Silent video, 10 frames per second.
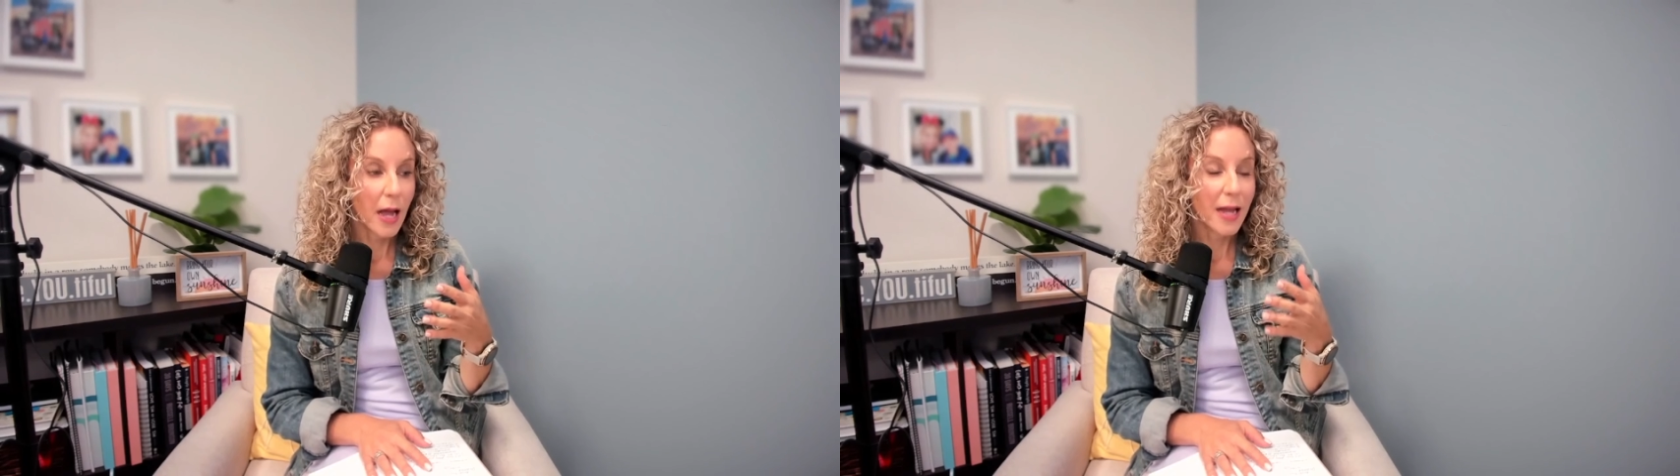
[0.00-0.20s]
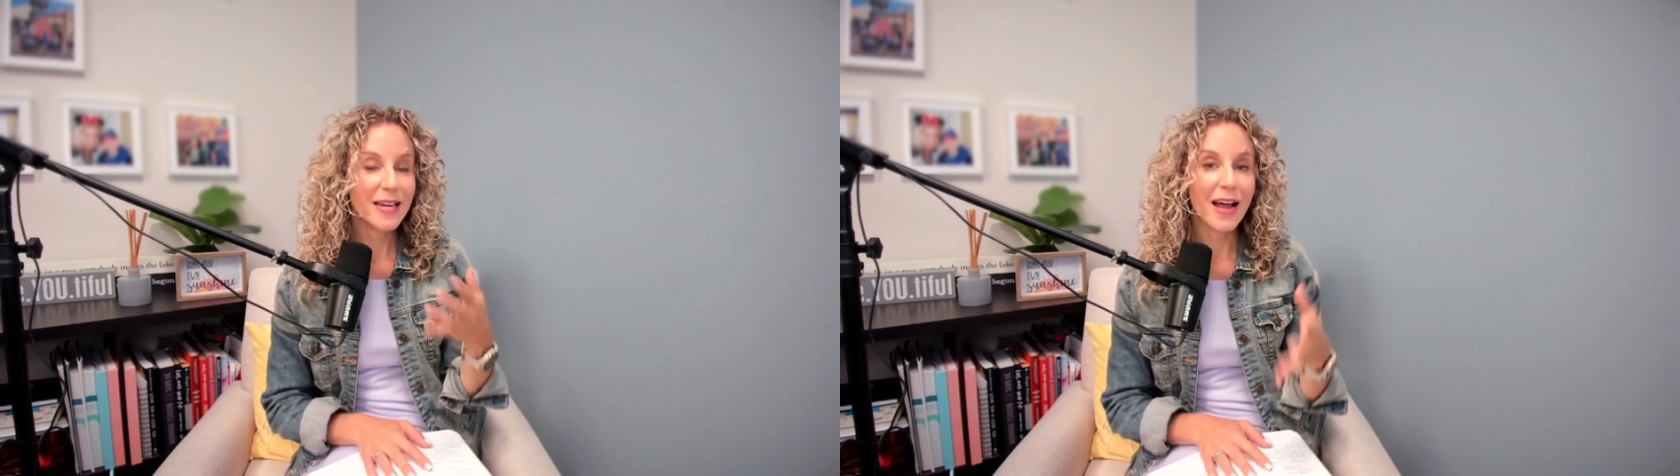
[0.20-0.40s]

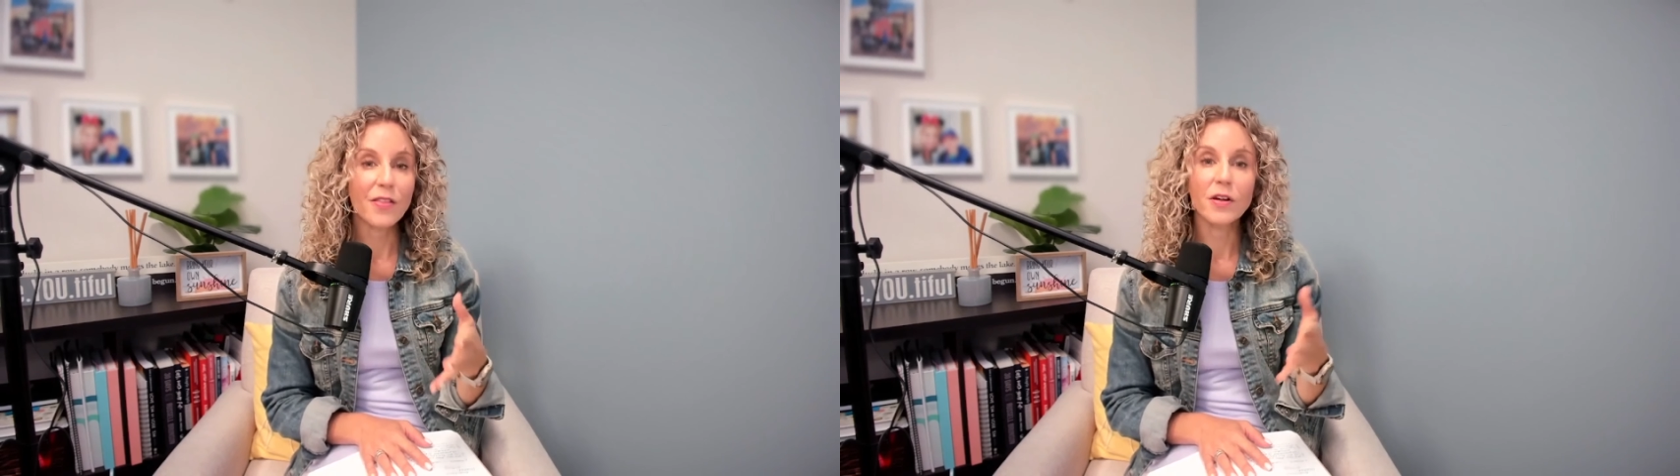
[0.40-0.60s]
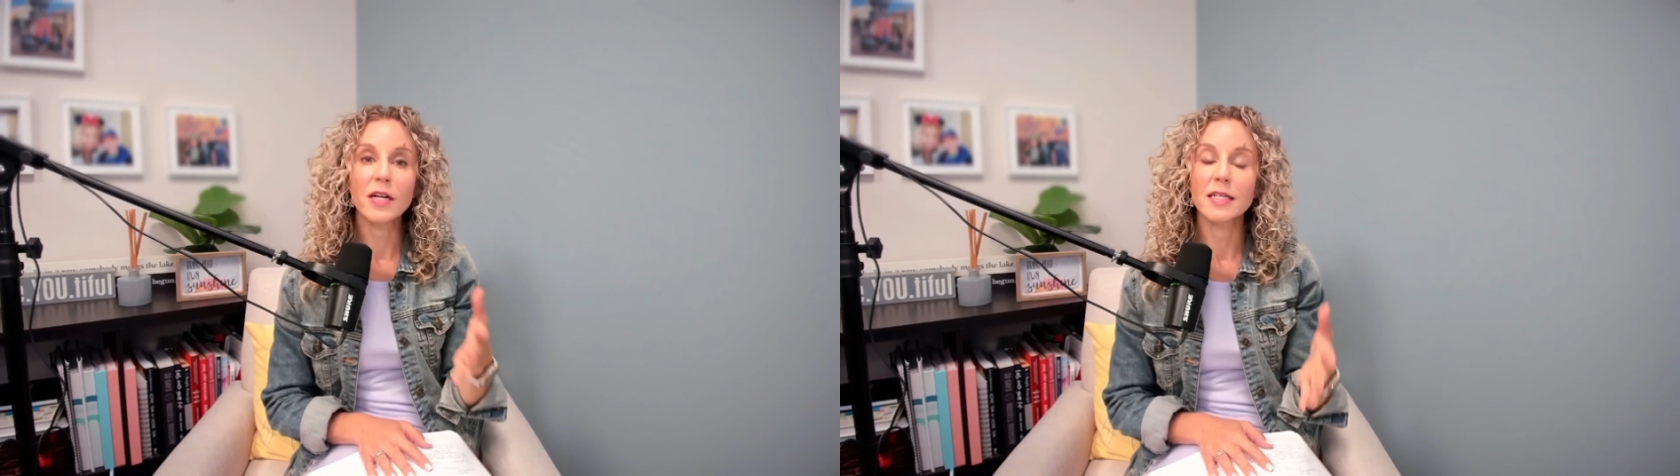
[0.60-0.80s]

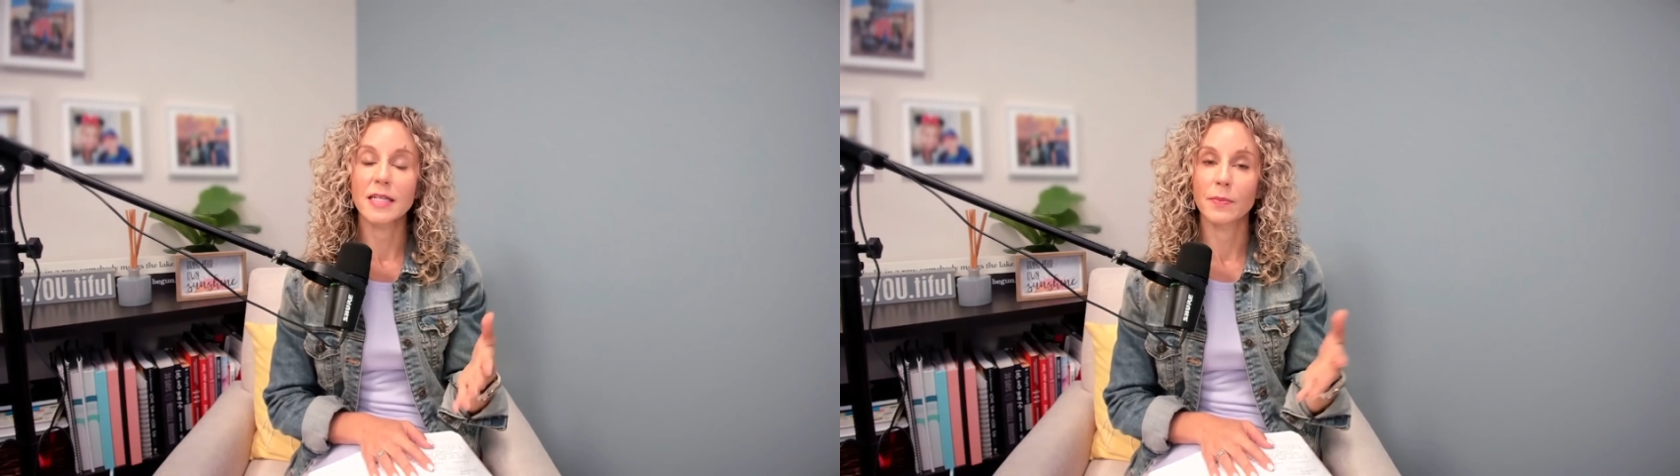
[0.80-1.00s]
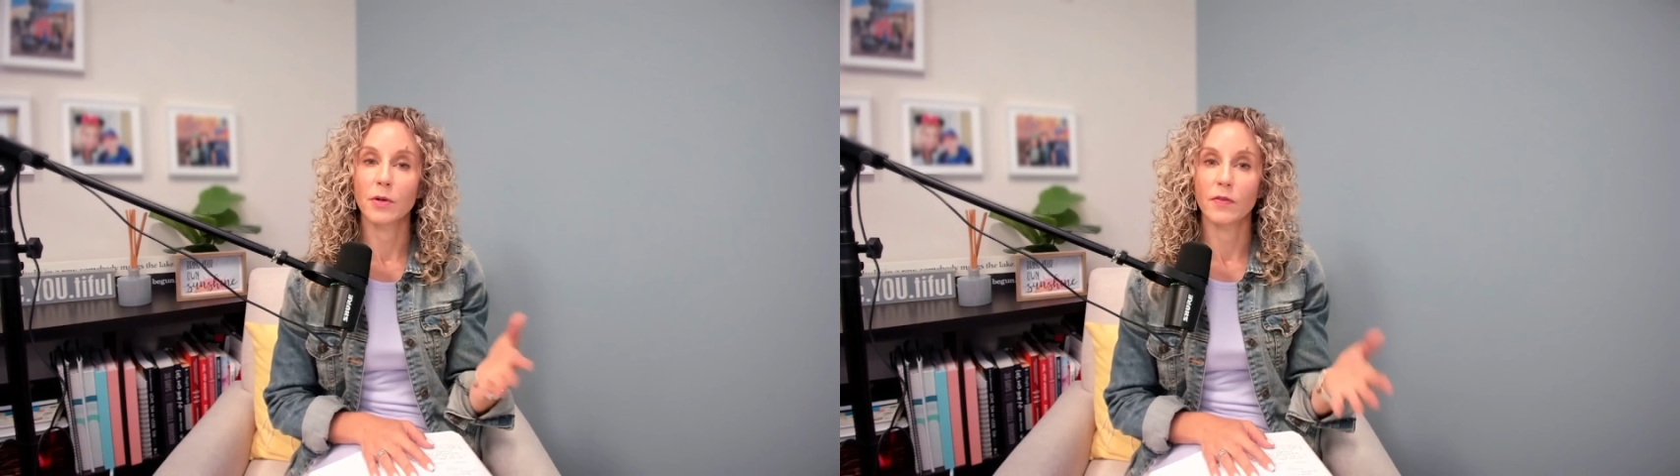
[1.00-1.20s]
Another
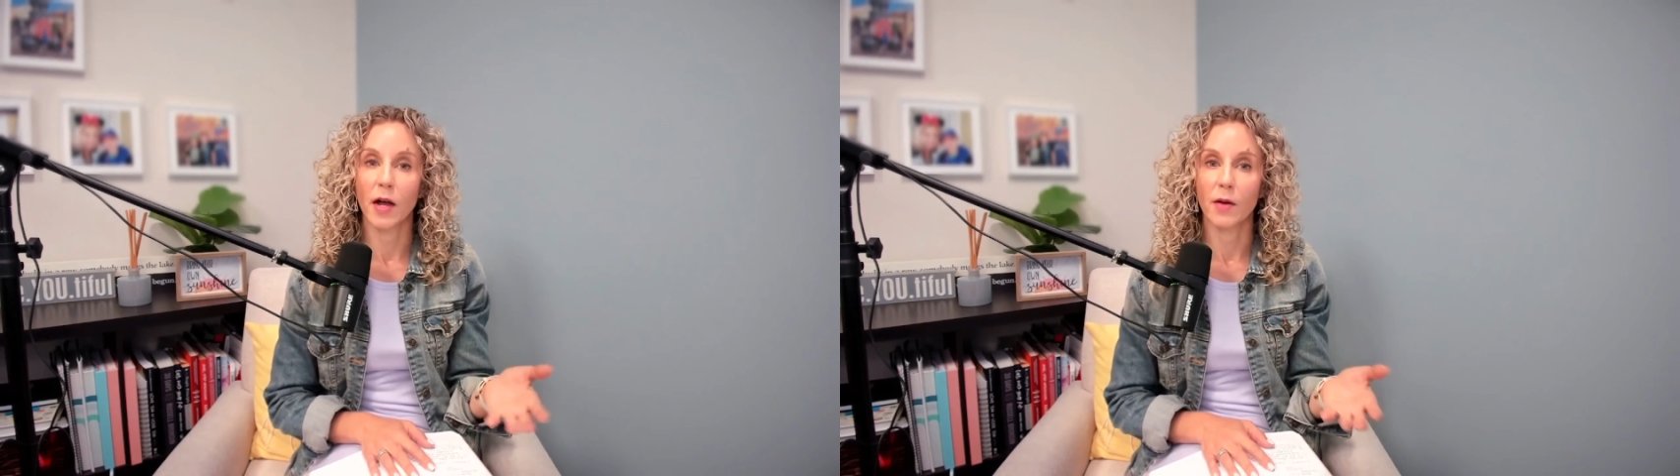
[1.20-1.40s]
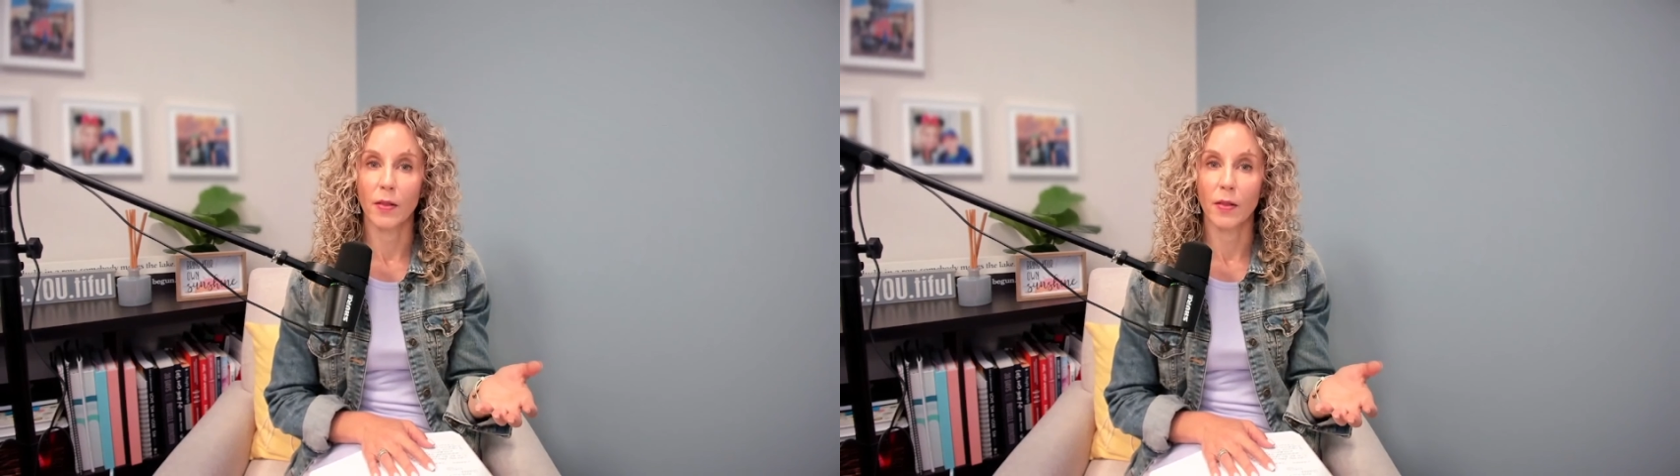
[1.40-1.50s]
example of how